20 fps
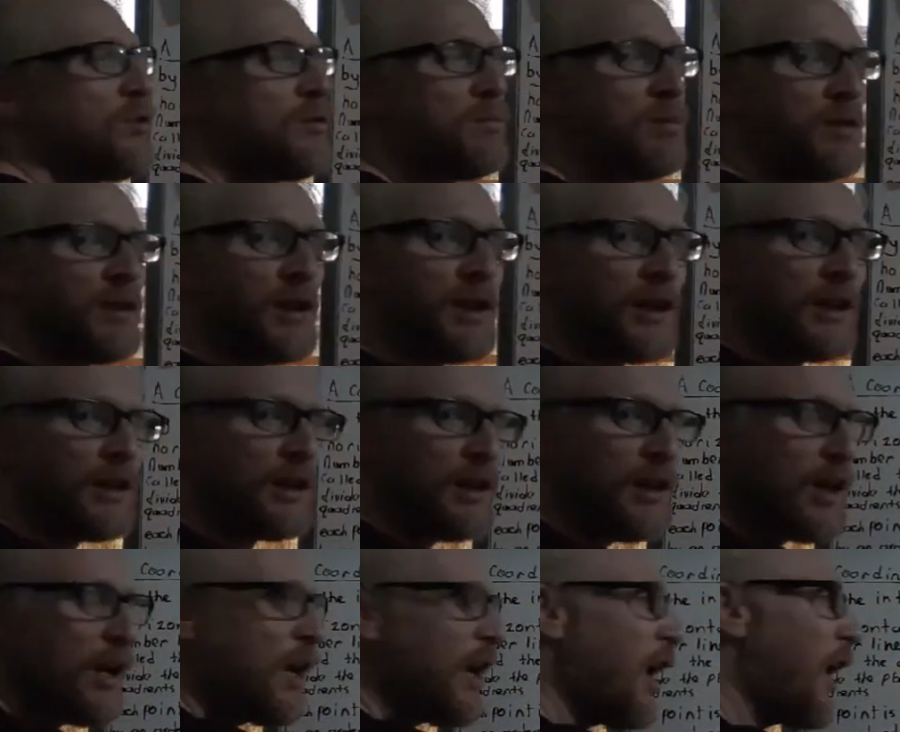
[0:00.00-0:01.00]
number line,
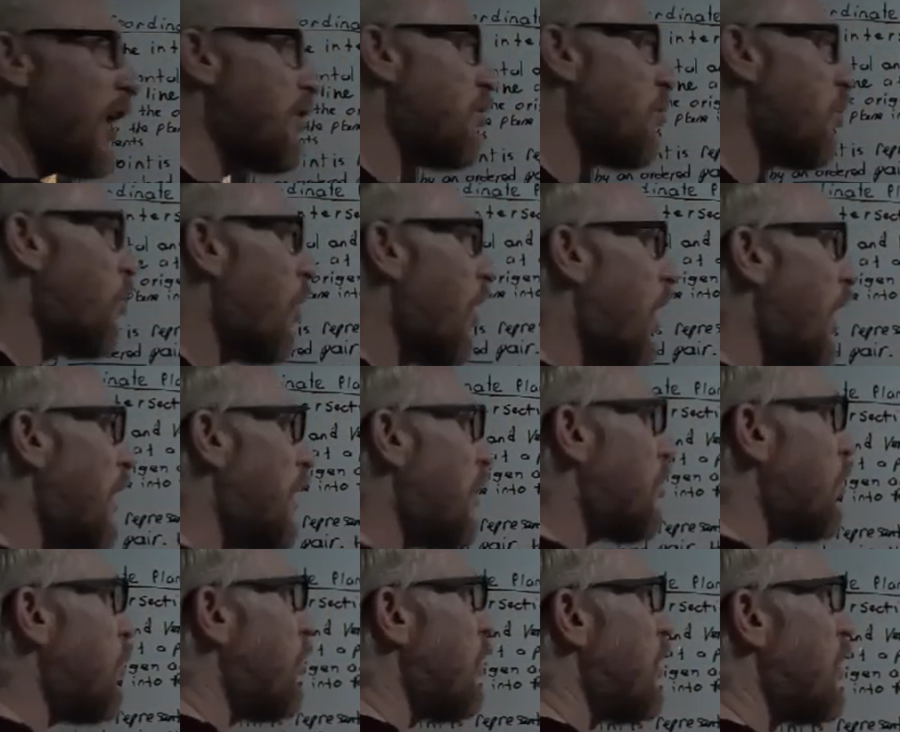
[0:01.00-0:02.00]
and the
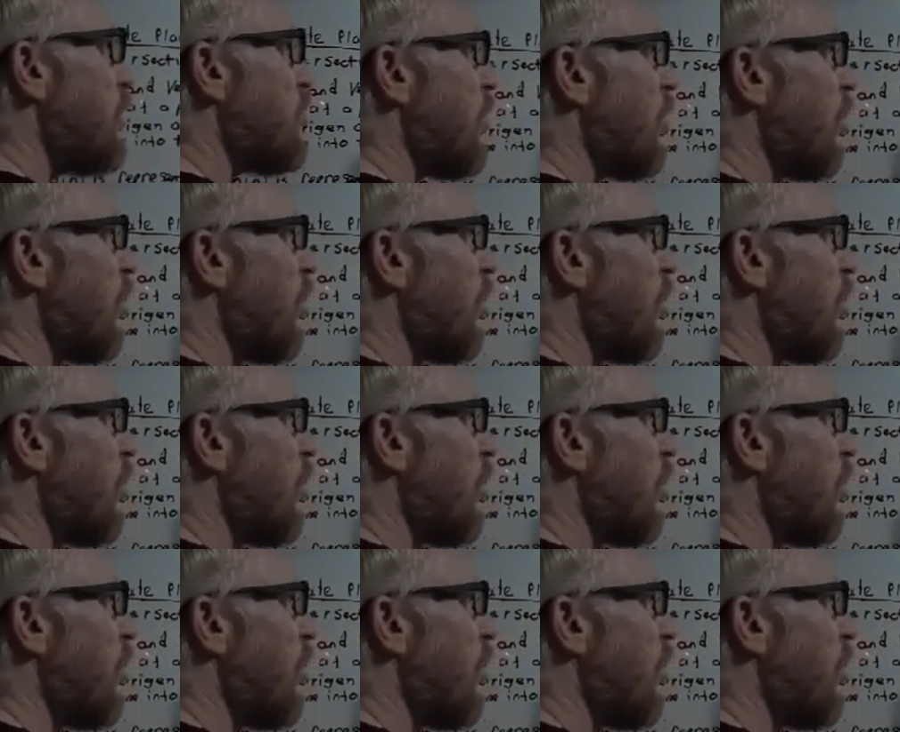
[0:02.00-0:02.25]
y-coordinates